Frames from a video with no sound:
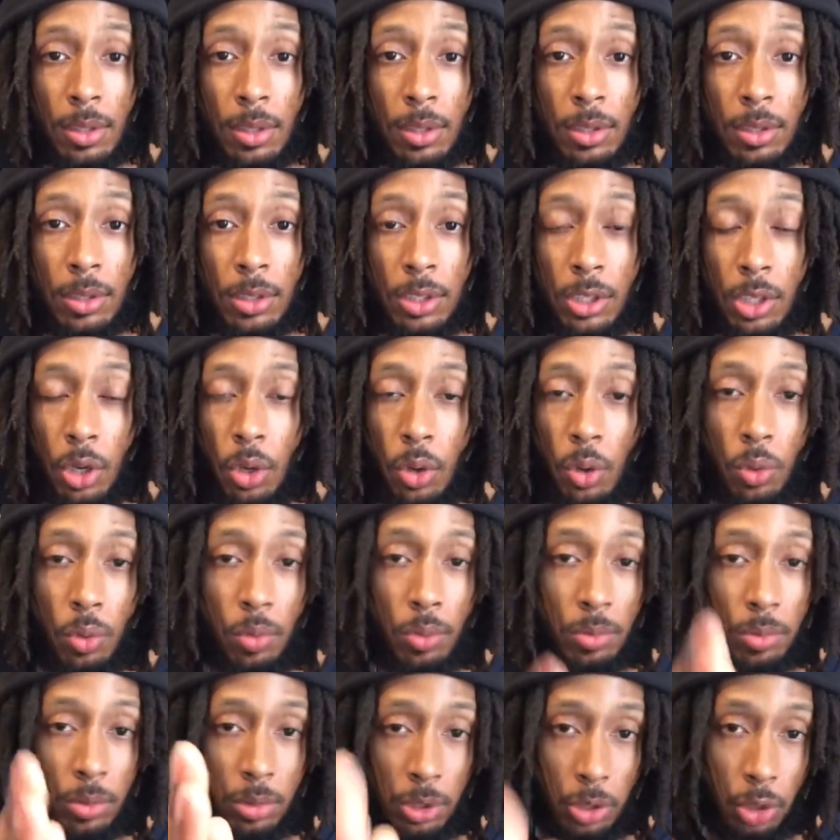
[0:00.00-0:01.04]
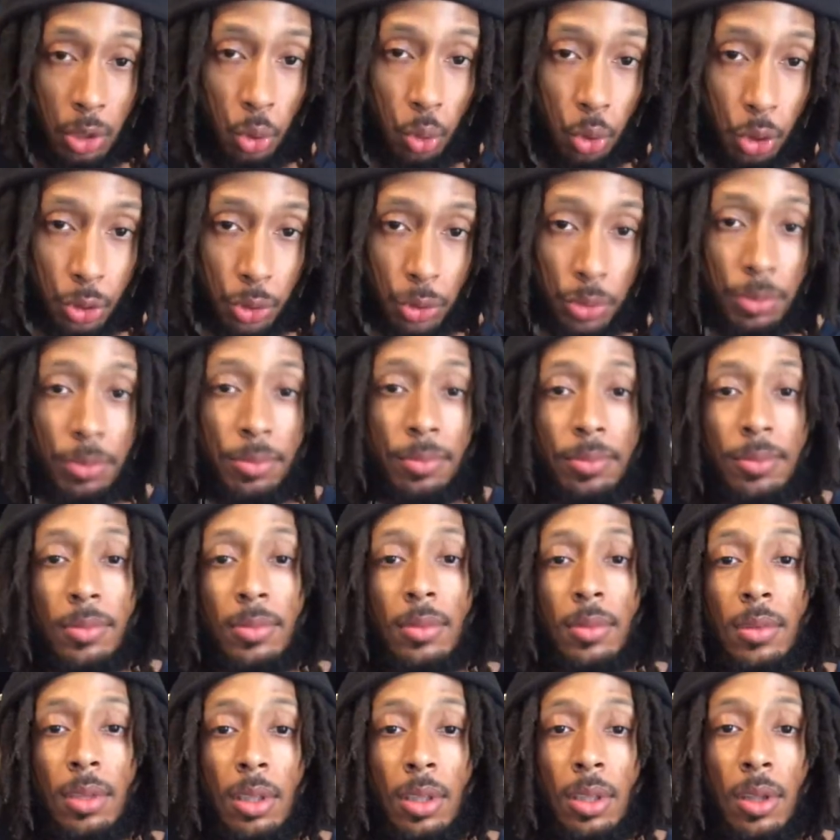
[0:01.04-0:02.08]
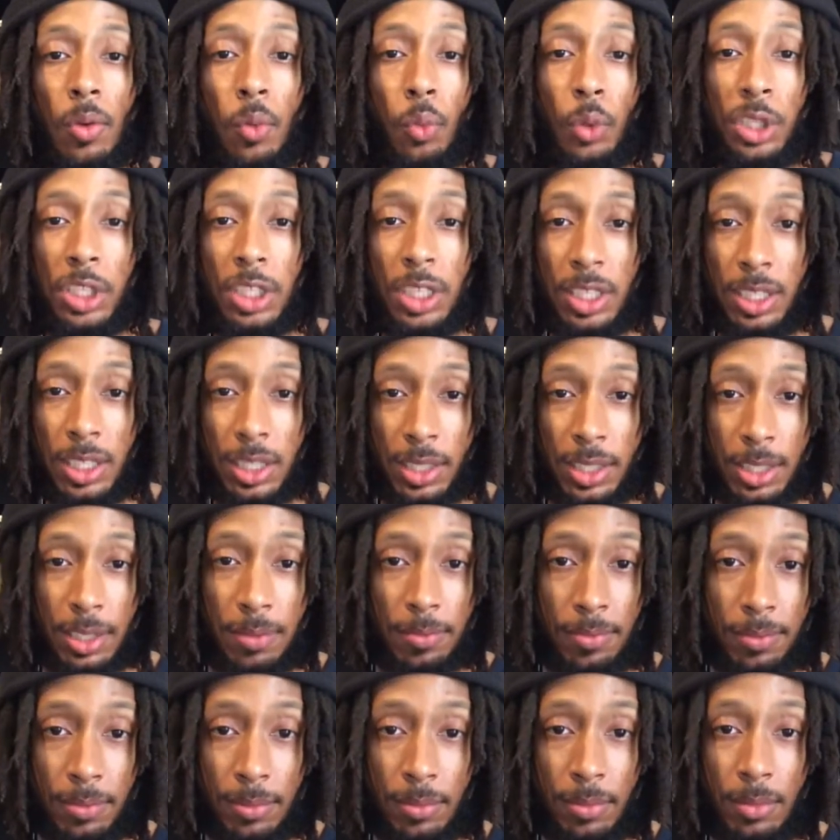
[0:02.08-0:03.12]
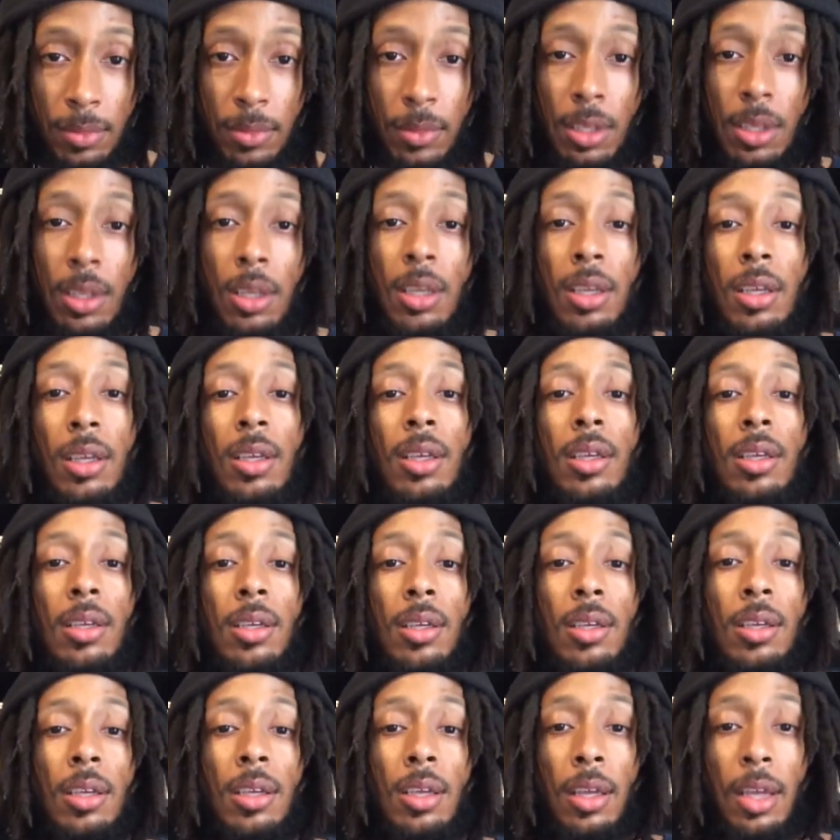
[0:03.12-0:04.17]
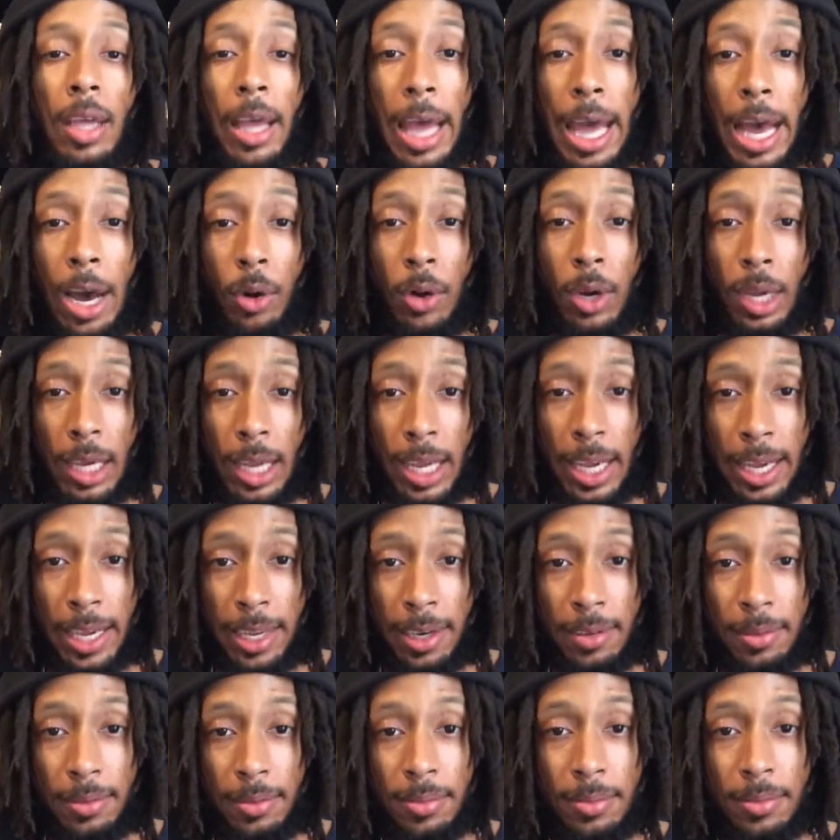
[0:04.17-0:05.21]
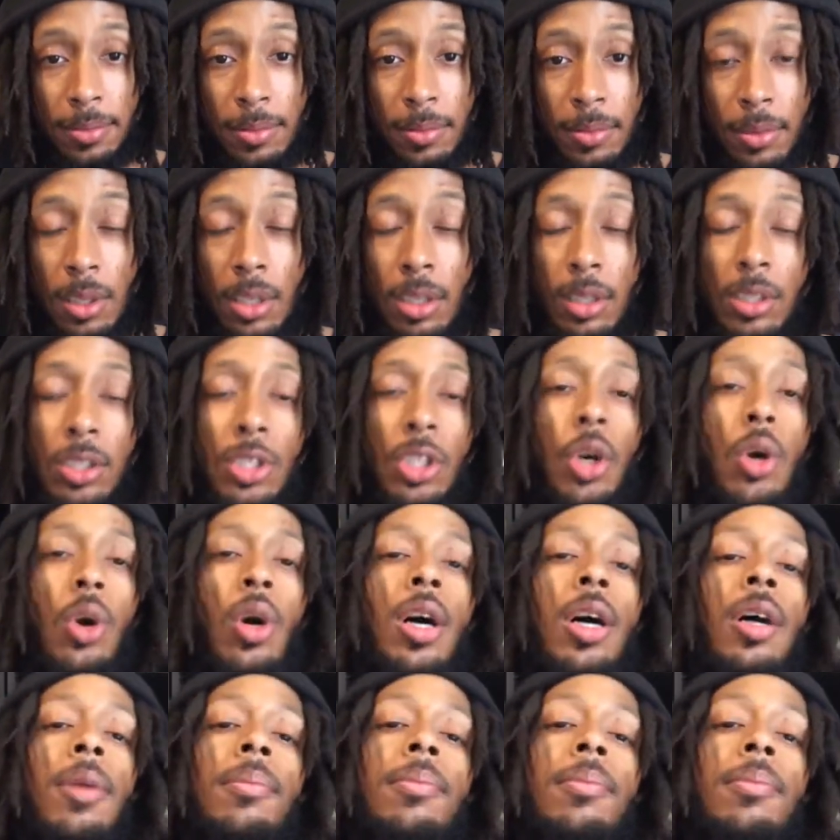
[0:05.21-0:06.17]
So neutral, which is alkaline. So